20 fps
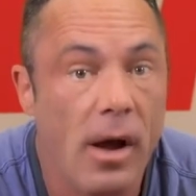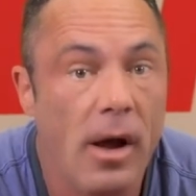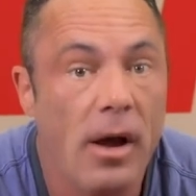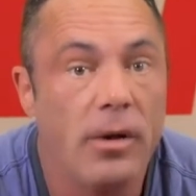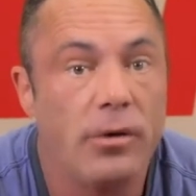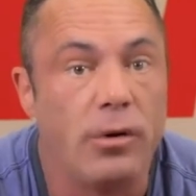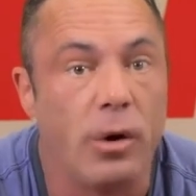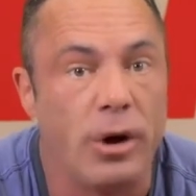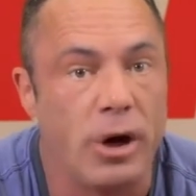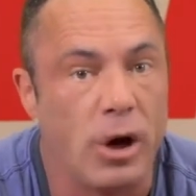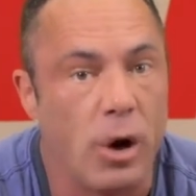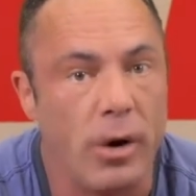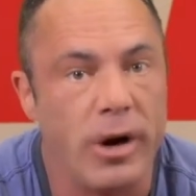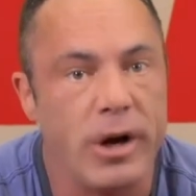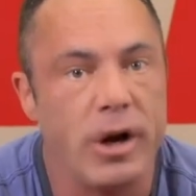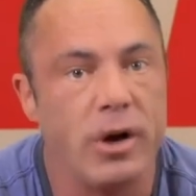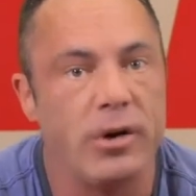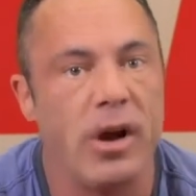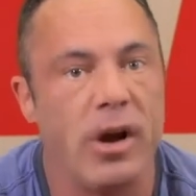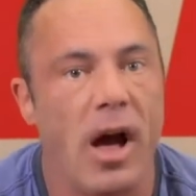So you go to
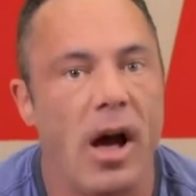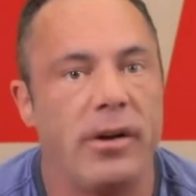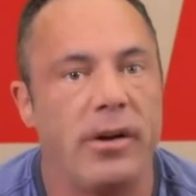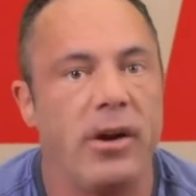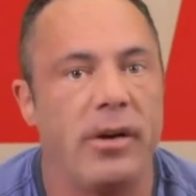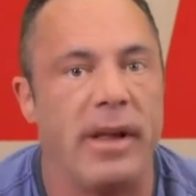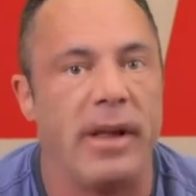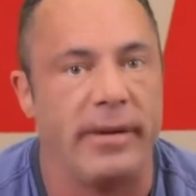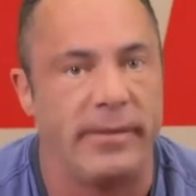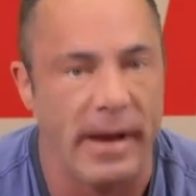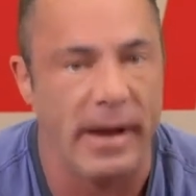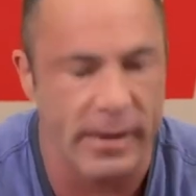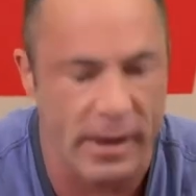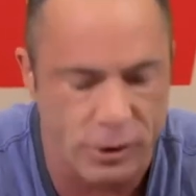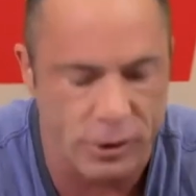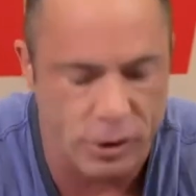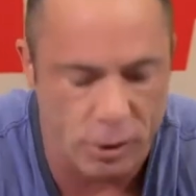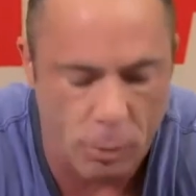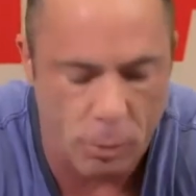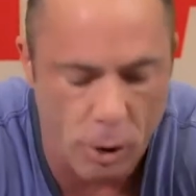your doctor and they say
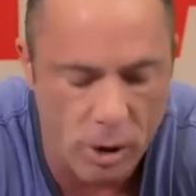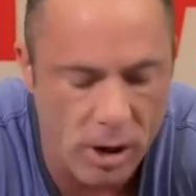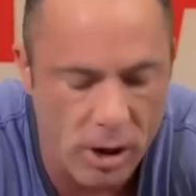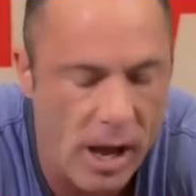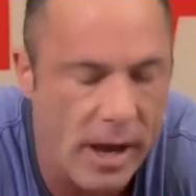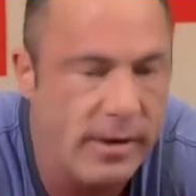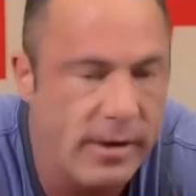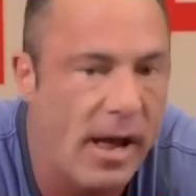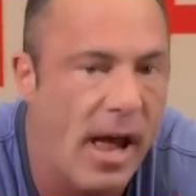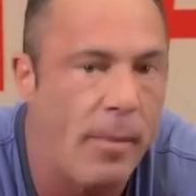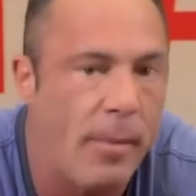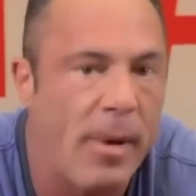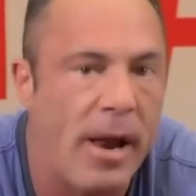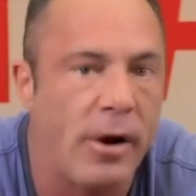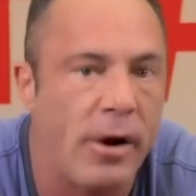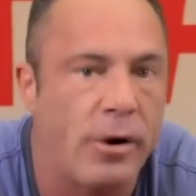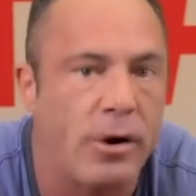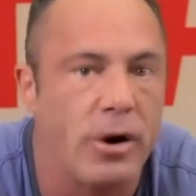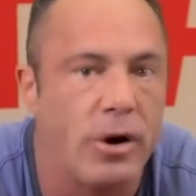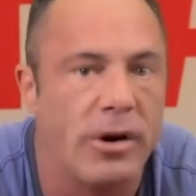that you're borderline
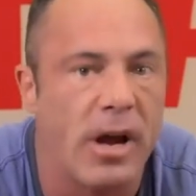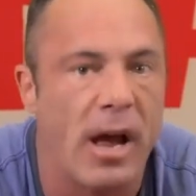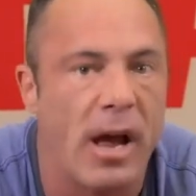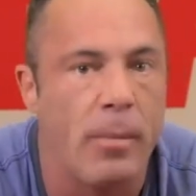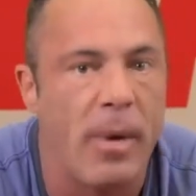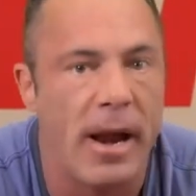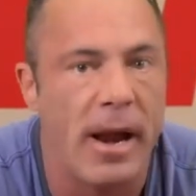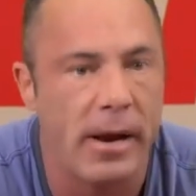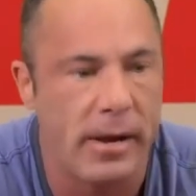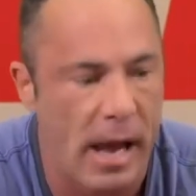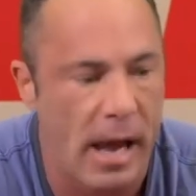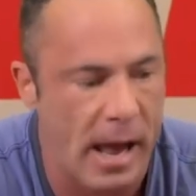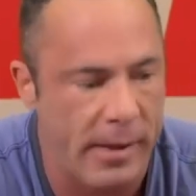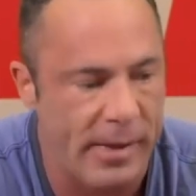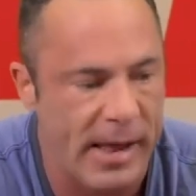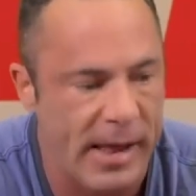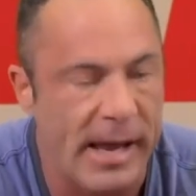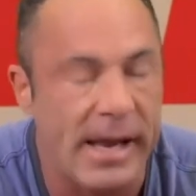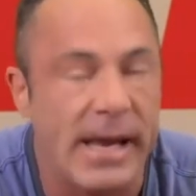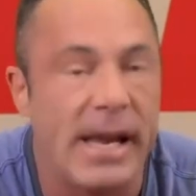diabetic, you're diabetic,
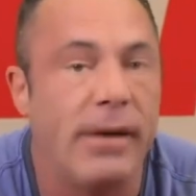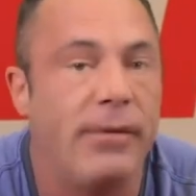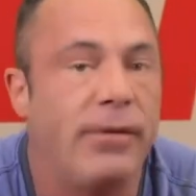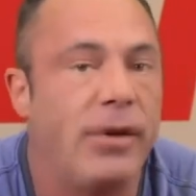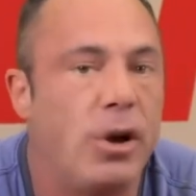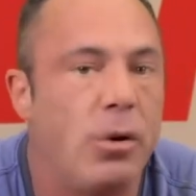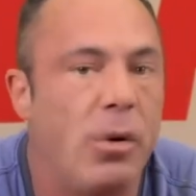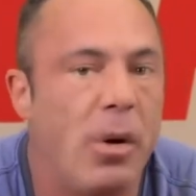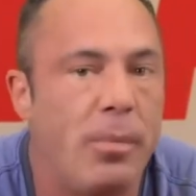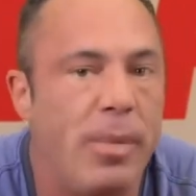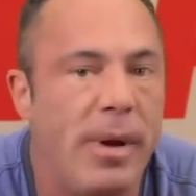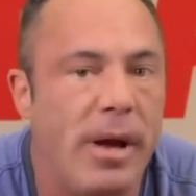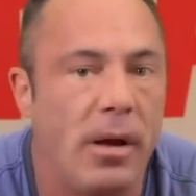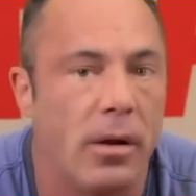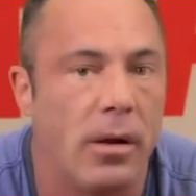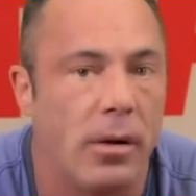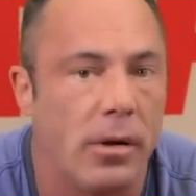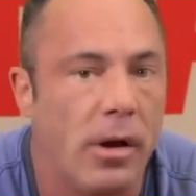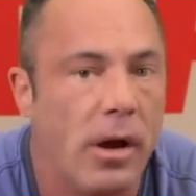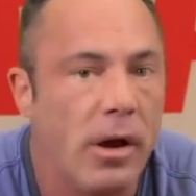and they give you a
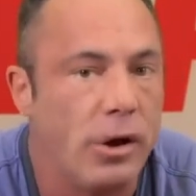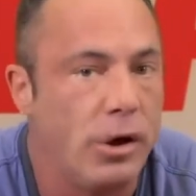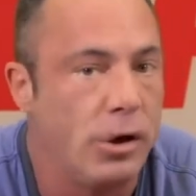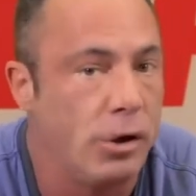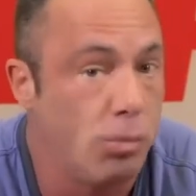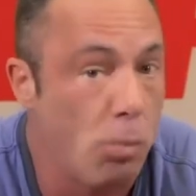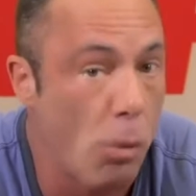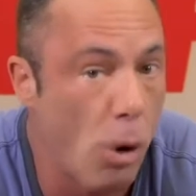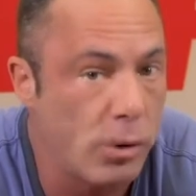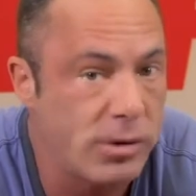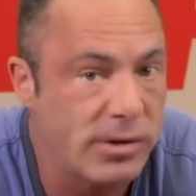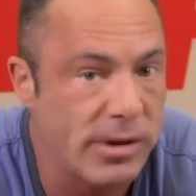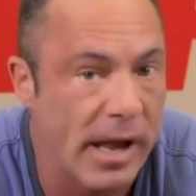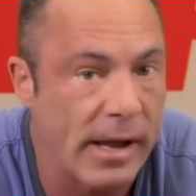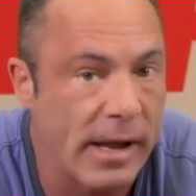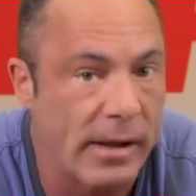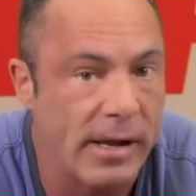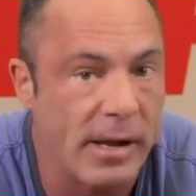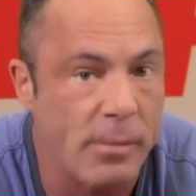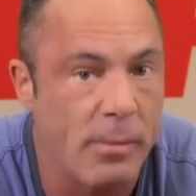pill, most
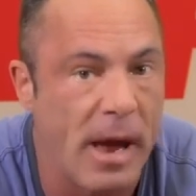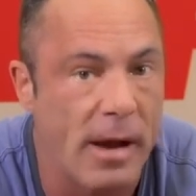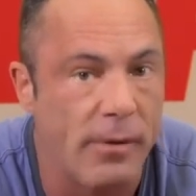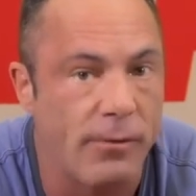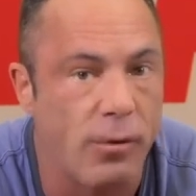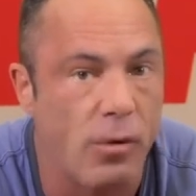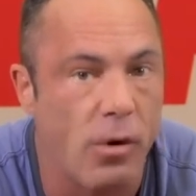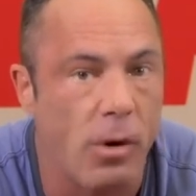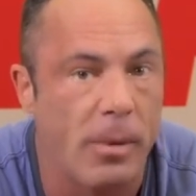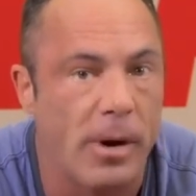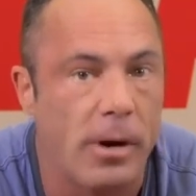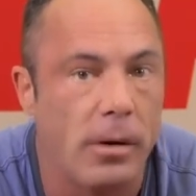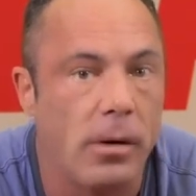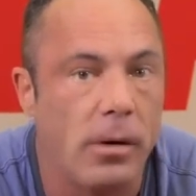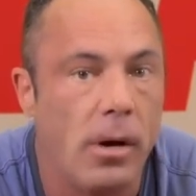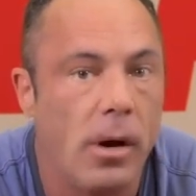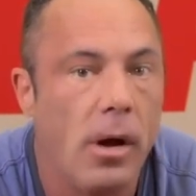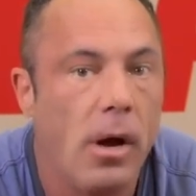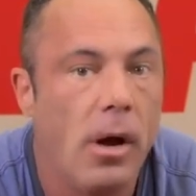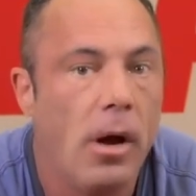likely metformin.
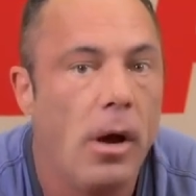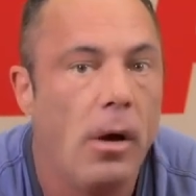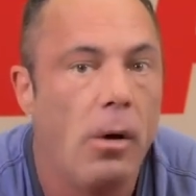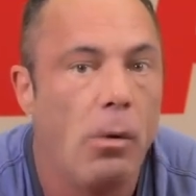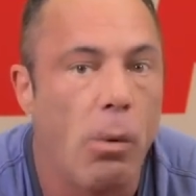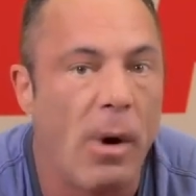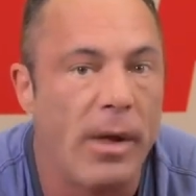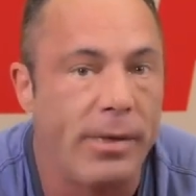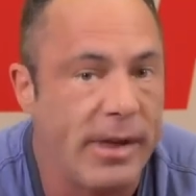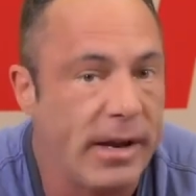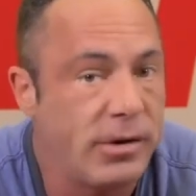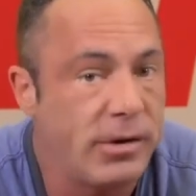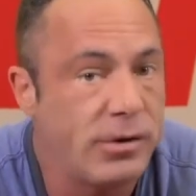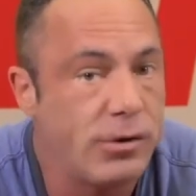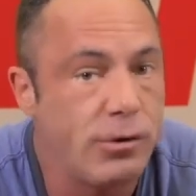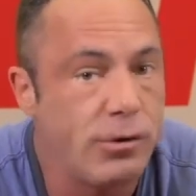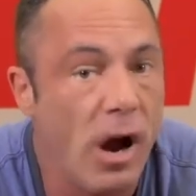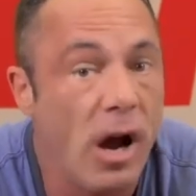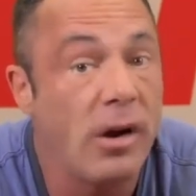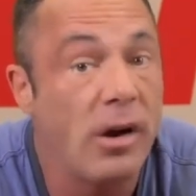What this
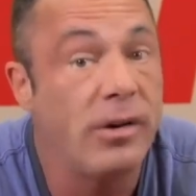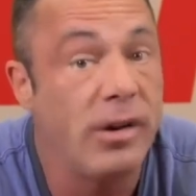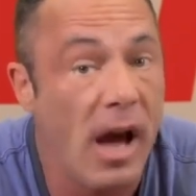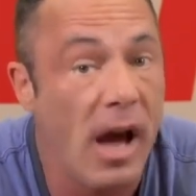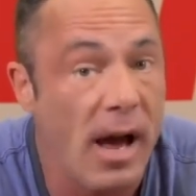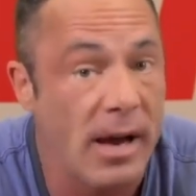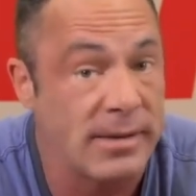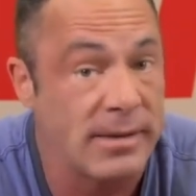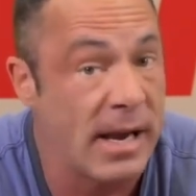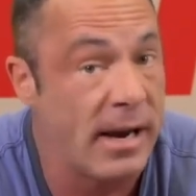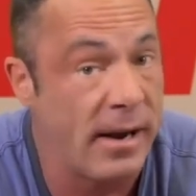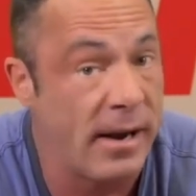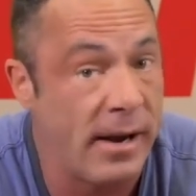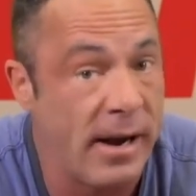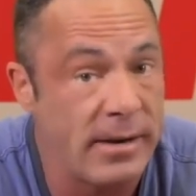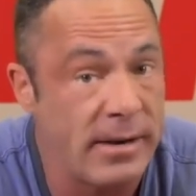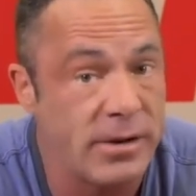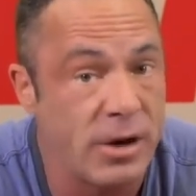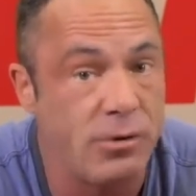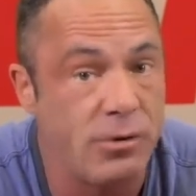drug does, and it
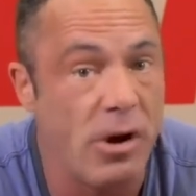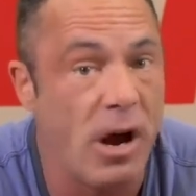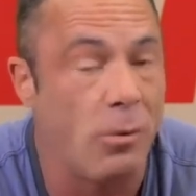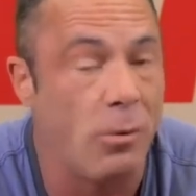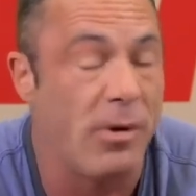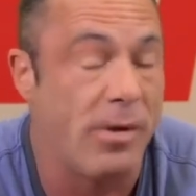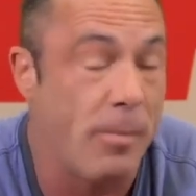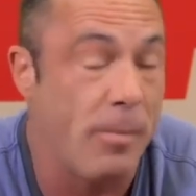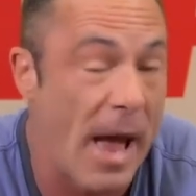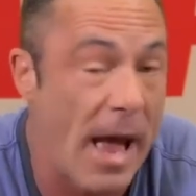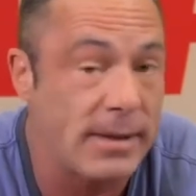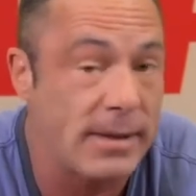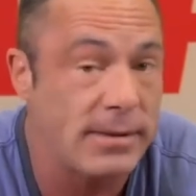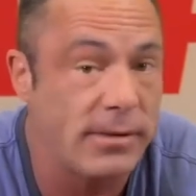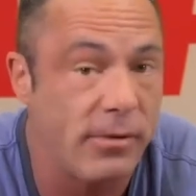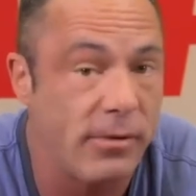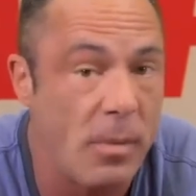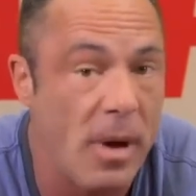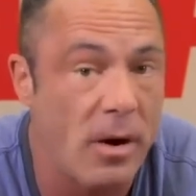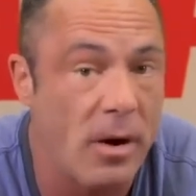is a drug with
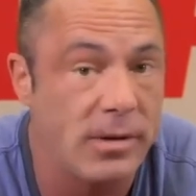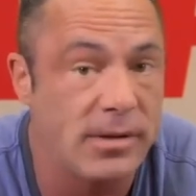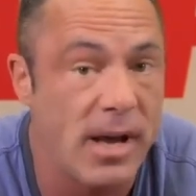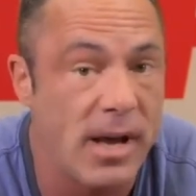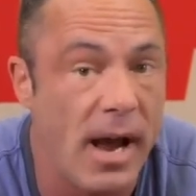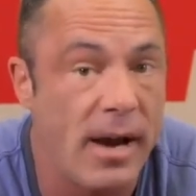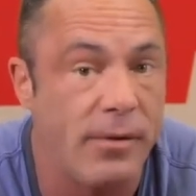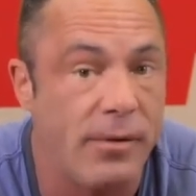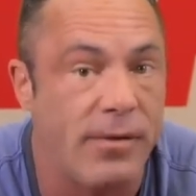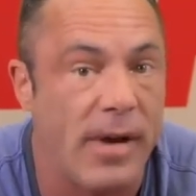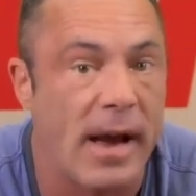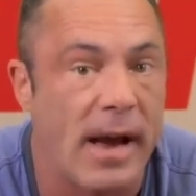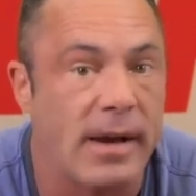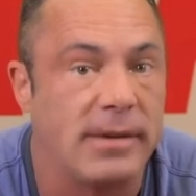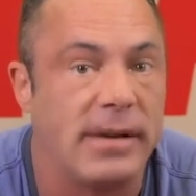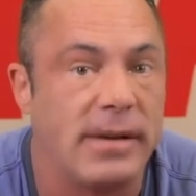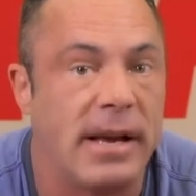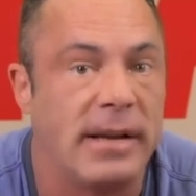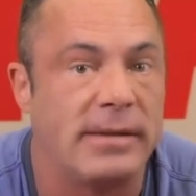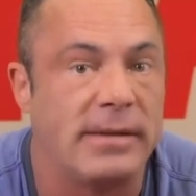massive amount of side
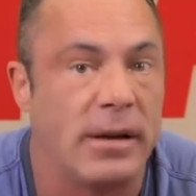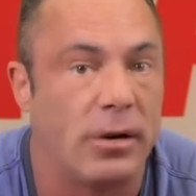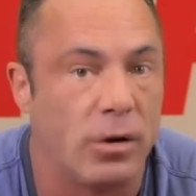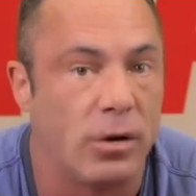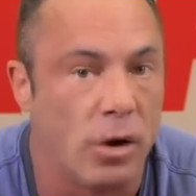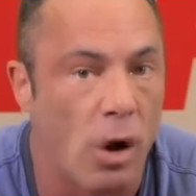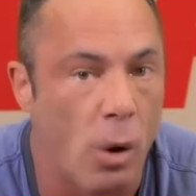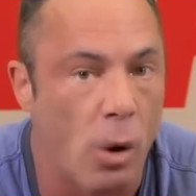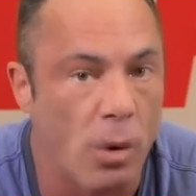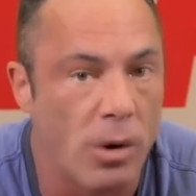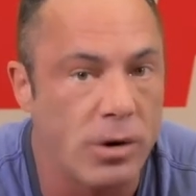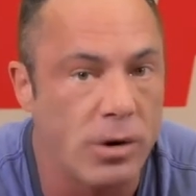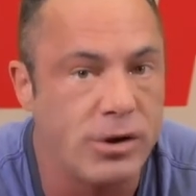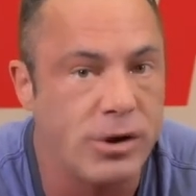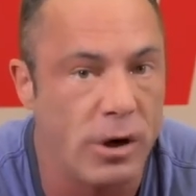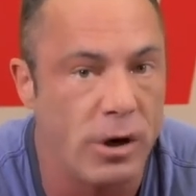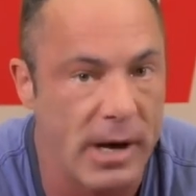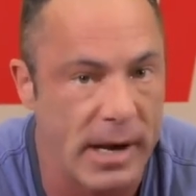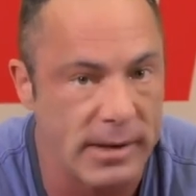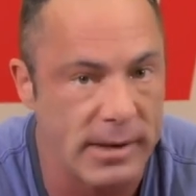effects, is it lowers
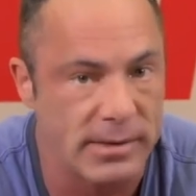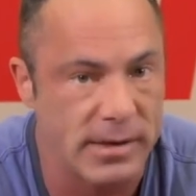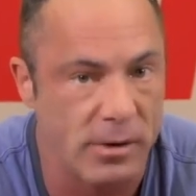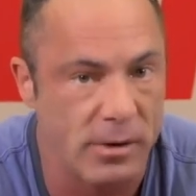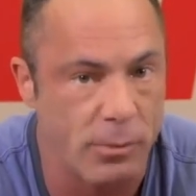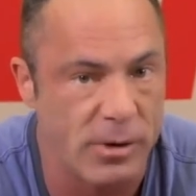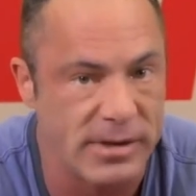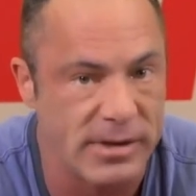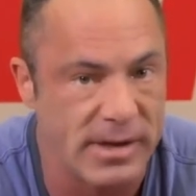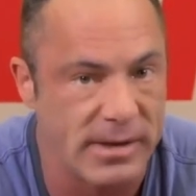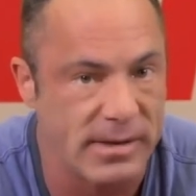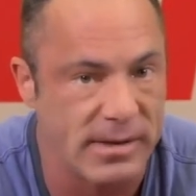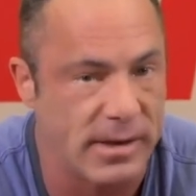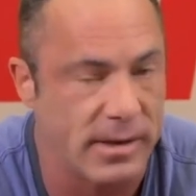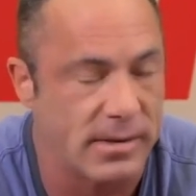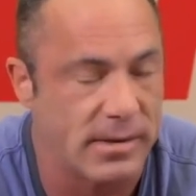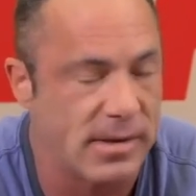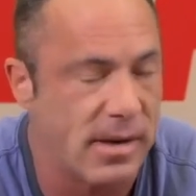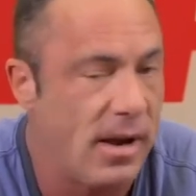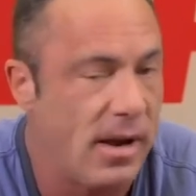your insulin
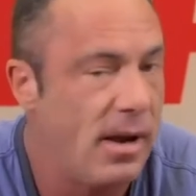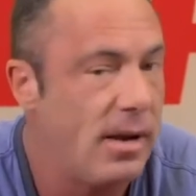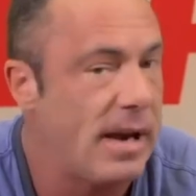resistance.